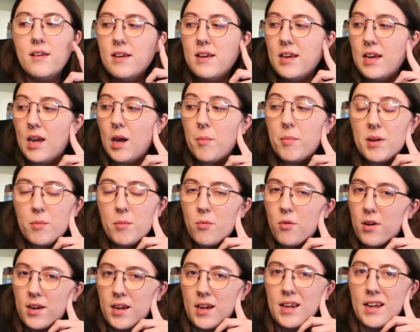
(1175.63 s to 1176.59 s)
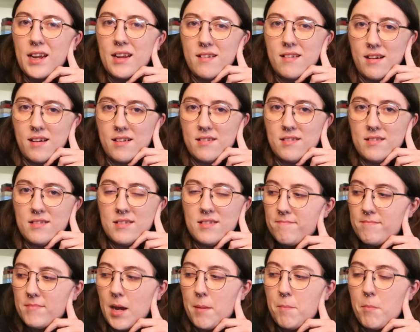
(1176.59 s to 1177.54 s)
how many more I can get done.
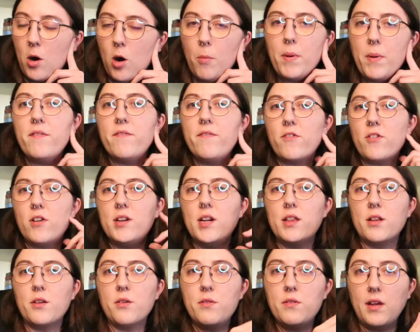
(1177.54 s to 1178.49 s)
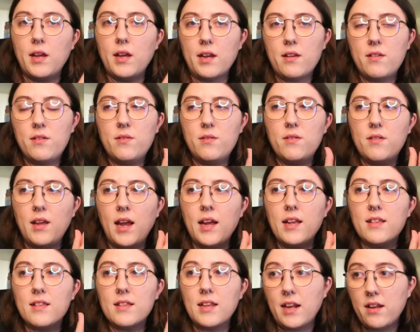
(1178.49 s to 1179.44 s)
I'm hoping for another 6
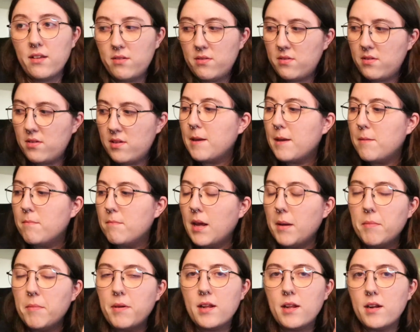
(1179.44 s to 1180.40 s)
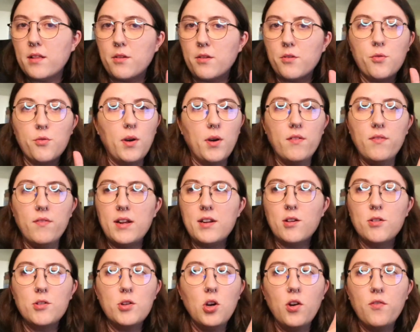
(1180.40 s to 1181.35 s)
at least. Maybe another 12. I
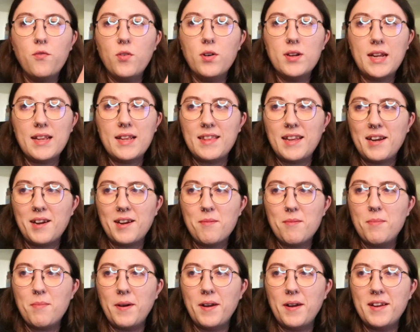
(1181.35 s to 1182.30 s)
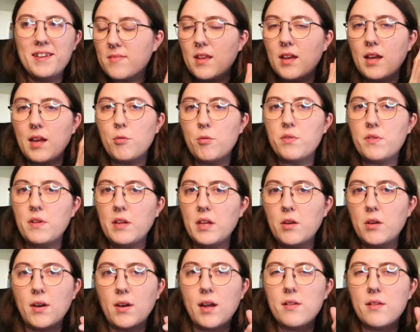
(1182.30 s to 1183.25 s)
don't know if we'll get there, but I will see you
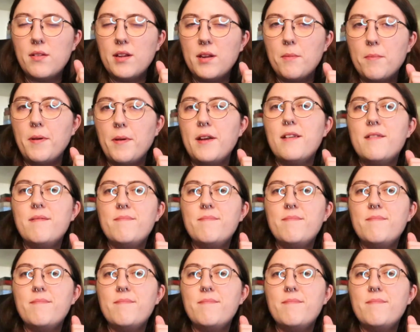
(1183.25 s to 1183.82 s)
guys in a bit.